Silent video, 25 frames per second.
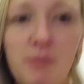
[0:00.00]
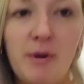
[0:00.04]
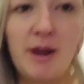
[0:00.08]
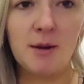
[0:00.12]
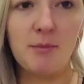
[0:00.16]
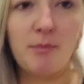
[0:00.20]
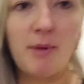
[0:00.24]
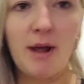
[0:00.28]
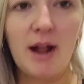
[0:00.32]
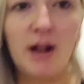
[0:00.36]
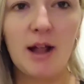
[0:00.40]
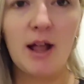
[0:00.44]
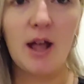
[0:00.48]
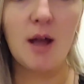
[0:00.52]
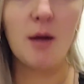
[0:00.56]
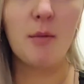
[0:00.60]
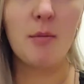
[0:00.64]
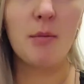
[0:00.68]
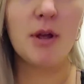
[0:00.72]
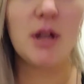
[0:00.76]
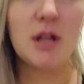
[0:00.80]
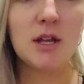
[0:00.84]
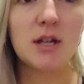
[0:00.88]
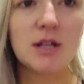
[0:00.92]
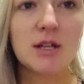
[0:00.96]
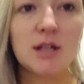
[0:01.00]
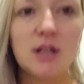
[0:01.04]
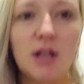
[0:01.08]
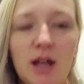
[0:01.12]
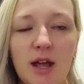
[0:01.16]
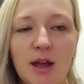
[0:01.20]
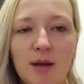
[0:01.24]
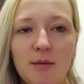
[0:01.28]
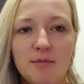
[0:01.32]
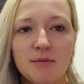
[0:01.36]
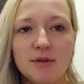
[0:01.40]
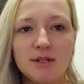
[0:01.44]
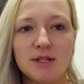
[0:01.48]
picked back up
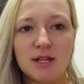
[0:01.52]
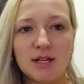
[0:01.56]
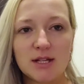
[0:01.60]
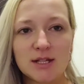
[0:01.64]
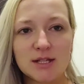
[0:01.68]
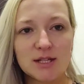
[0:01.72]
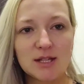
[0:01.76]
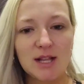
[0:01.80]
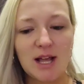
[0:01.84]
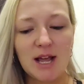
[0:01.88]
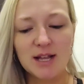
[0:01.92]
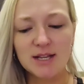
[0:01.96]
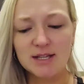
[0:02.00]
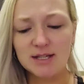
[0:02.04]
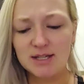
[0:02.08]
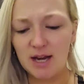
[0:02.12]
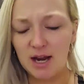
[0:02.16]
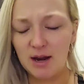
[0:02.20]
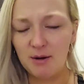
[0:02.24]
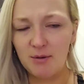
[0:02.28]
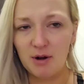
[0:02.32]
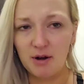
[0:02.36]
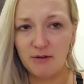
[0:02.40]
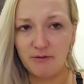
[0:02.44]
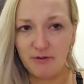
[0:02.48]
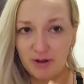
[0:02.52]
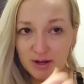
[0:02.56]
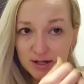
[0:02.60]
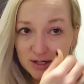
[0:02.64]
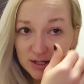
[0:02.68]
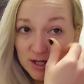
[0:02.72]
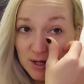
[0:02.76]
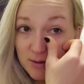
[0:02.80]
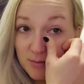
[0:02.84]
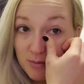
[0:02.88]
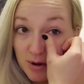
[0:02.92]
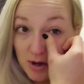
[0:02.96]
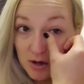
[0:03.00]
since last night when I fell
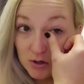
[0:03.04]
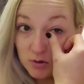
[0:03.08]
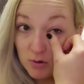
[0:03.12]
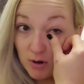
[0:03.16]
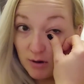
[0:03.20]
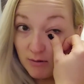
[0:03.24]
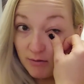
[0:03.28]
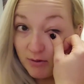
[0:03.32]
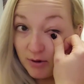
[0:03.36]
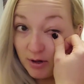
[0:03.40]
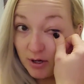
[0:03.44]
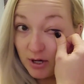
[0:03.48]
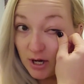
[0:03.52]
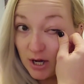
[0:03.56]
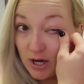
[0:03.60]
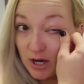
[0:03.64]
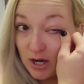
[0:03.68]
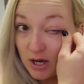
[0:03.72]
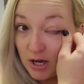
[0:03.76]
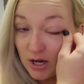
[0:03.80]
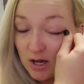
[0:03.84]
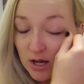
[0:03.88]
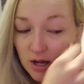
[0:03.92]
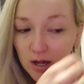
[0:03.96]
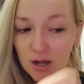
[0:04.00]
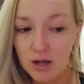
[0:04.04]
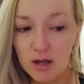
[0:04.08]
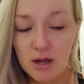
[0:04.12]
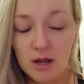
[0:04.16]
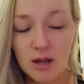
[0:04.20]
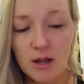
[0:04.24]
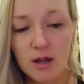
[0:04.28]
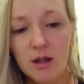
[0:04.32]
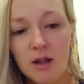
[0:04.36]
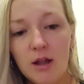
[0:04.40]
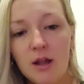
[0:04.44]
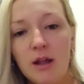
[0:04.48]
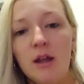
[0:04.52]
asleep at 12:30.
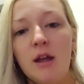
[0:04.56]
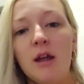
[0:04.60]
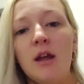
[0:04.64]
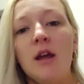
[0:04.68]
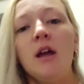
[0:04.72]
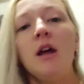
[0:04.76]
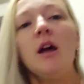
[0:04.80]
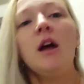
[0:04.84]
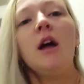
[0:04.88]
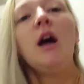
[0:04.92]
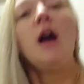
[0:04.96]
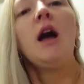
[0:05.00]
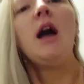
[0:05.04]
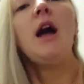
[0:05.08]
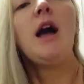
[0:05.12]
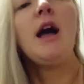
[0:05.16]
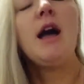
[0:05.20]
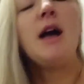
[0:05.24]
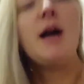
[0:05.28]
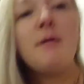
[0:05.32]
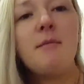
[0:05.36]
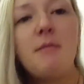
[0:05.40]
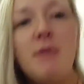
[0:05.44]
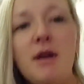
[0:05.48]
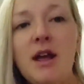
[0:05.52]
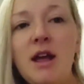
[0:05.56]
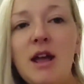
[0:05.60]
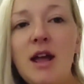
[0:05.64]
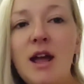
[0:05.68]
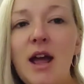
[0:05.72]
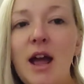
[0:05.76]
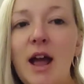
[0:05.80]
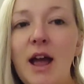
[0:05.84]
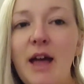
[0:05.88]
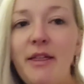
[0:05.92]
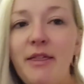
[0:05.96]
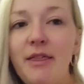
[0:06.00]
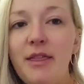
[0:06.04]

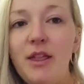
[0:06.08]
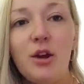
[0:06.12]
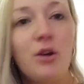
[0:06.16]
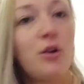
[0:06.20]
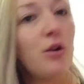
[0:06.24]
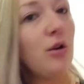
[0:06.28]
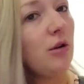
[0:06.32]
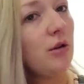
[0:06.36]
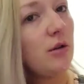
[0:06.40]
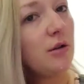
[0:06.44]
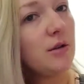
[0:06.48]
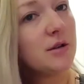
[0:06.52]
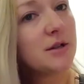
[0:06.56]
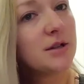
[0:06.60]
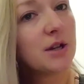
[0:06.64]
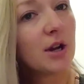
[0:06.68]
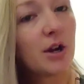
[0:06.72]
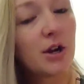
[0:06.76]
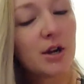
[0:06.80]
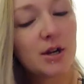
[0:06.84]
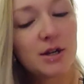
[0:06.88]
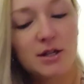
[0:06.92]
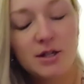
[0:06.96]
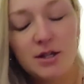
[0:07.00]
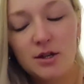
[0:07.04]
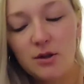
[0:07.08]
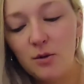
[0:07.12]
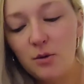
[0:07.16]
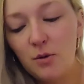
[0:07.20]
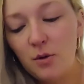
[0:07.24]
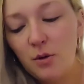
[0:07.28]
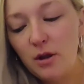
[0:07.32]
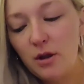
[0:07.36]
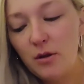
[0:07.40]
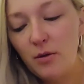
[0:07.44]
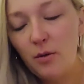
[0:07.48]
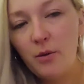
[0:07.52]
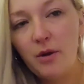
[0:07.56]
And the girls are
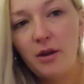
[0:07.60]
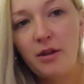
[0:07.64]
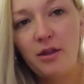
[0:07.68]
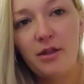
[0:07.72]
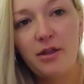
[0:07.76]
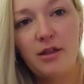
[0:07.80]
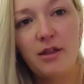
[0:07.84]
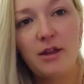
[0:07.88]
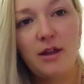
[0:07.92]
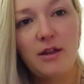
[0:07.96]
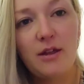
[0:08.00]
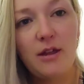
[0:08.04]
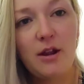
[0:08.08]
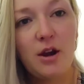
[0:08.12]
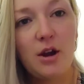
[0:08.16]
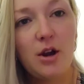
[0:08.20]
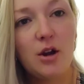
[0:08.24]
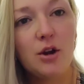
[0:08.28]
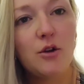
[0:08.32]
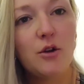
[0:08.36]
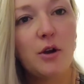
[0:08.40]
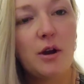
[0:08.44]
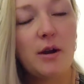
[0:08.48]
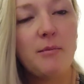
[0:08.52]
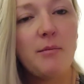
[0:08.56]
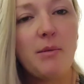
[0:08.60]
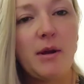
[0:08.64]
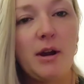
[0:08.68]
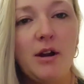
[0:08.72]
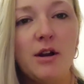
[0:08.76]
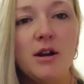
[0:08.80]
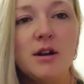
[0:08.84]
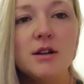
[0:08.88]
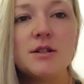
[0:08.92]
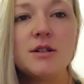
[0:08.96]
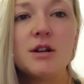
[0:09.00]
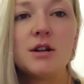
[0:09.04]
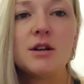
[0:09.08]
still with their
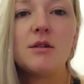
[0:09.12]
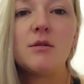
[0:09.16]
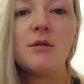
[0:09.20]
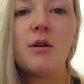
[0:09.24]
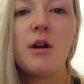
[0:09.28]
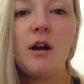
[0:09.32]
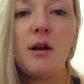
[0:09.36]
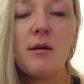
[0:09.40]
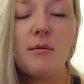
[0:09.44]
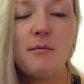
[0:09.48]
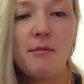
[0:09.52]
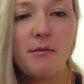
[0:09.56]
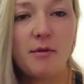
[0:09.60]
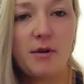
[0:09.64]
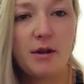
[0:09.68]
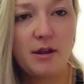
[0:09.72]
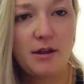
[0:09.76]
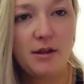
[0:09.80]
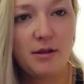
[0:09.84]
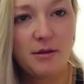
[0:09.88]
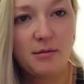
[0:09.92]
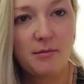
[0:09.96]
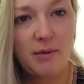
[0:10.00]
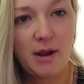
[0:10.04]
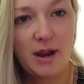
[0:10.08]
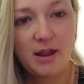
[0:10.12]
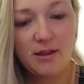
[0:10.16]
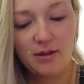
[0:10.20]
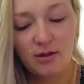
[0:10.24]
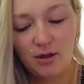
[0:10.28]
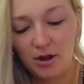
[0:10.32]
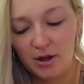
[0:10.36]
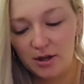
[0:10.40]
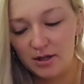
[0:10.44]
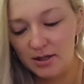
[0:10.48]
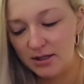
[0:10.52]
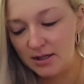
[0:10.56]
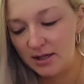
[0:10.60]
grandparents, or with my
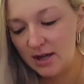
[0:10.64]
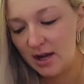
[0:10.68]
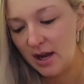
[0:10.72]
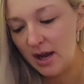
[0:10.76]
in-laws.